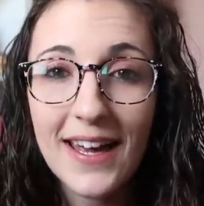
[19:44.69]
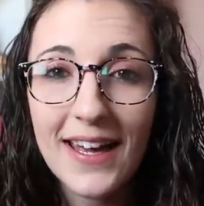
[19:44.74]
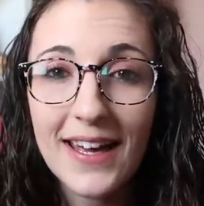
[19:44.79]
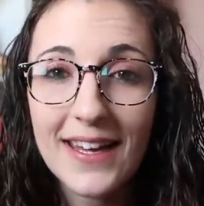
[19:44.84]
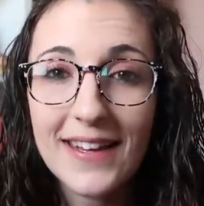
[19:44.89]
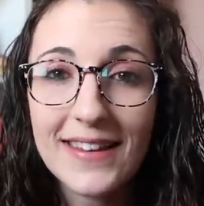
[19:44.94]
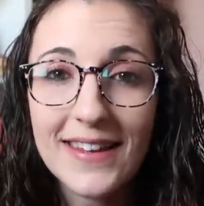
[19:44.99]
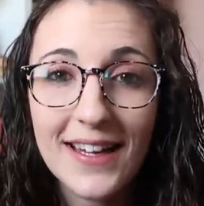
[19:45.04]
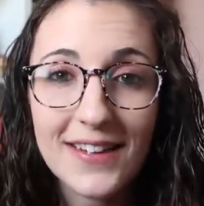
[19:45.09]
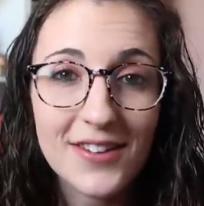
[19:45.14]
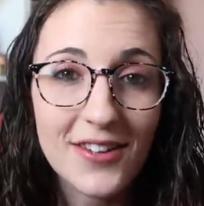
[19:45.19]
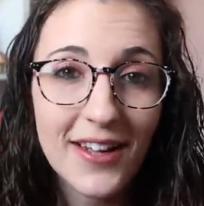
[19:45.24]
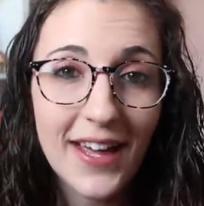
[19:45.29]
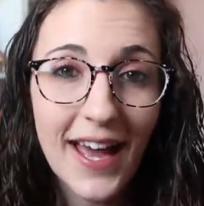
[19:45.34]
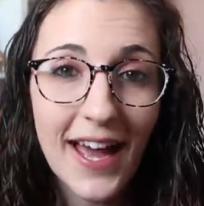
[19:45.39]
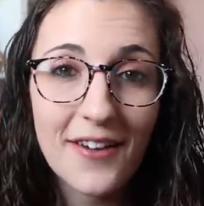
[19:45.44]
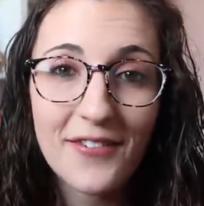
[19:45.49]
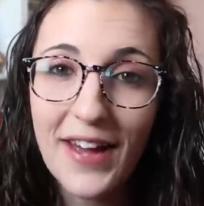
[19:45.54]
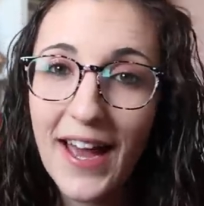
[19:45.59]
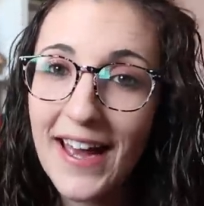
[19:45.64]
And that's all
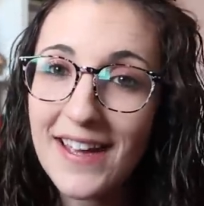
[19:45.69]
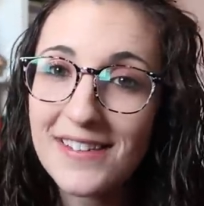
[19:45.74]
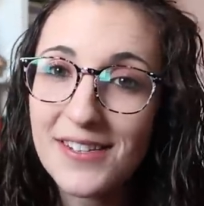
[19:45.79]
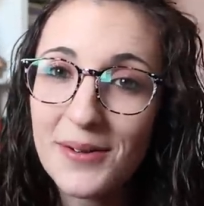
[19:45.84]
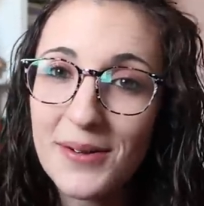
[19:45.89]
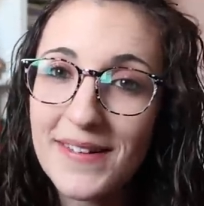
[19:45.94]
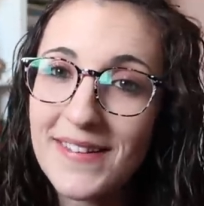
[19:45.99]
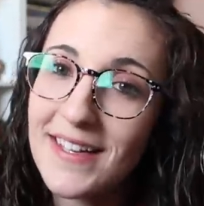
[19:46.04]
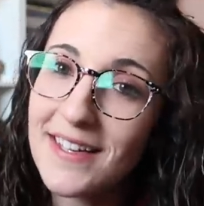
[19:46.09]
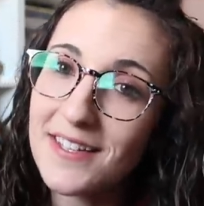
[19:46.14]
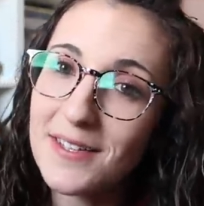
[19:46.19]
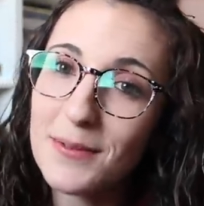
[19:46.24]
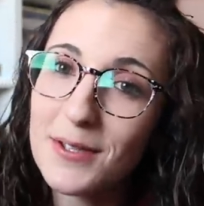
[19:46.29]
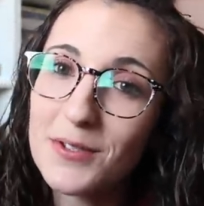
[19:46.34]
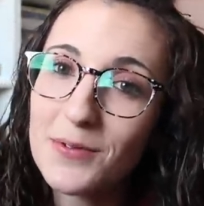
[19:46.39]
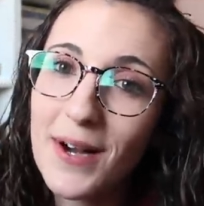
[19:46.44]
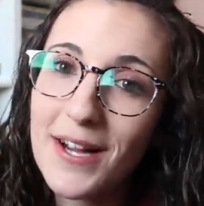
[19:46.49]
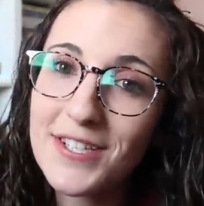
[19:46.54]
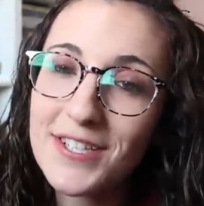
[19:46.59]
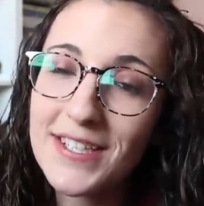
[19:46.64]
I have. As always, thank you so
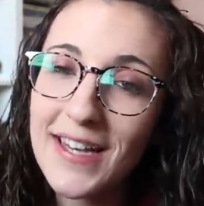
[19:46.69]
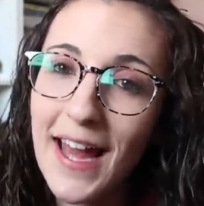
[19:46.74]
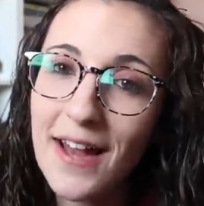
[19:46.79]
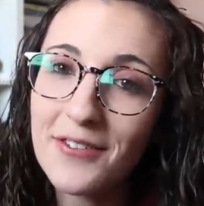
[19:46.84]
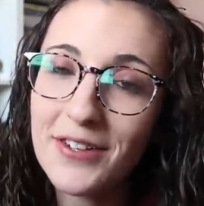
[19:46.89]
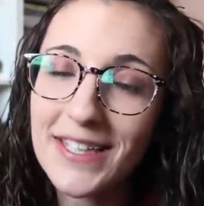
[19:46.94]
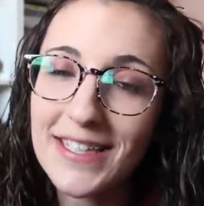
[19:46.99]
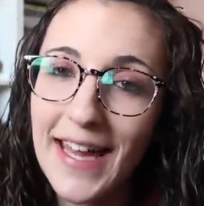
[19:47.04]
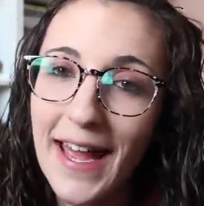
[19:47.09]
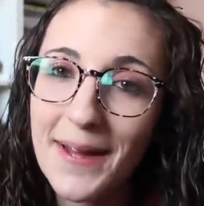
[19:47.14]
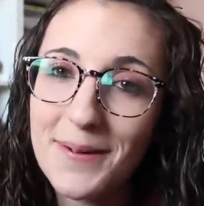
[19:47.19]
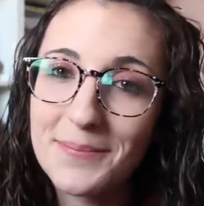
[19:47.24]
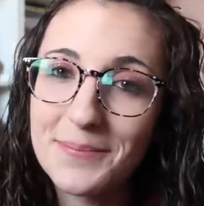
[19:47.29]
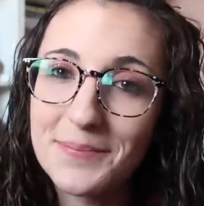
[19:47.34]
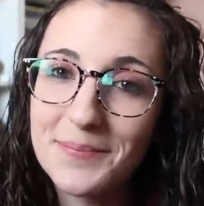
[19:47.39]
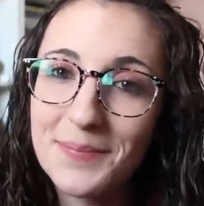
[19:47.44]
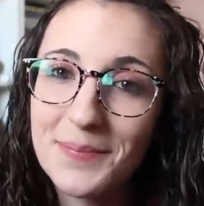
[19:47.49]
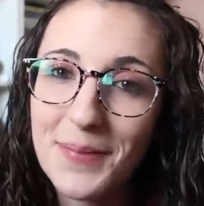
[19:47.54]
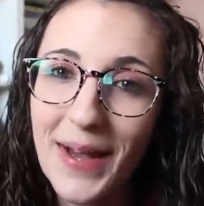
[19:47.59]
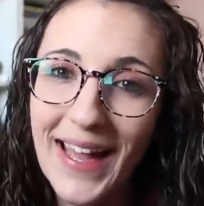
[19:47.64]
much for watching and have a good day.
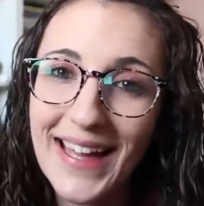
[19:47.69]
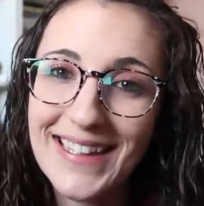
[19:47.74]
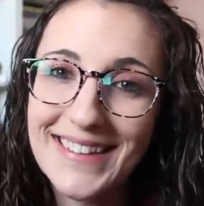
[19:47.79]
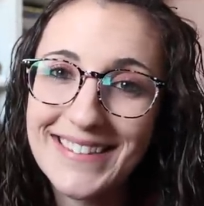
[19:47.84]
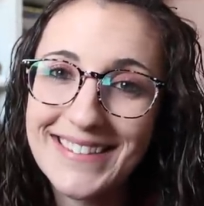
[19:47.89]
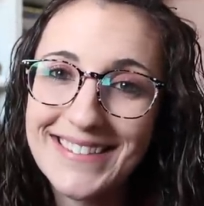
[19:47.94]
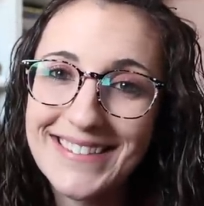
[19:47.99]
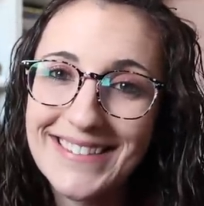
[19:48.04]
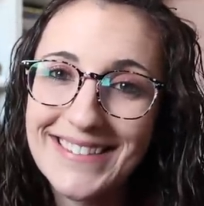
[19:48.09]
Bye.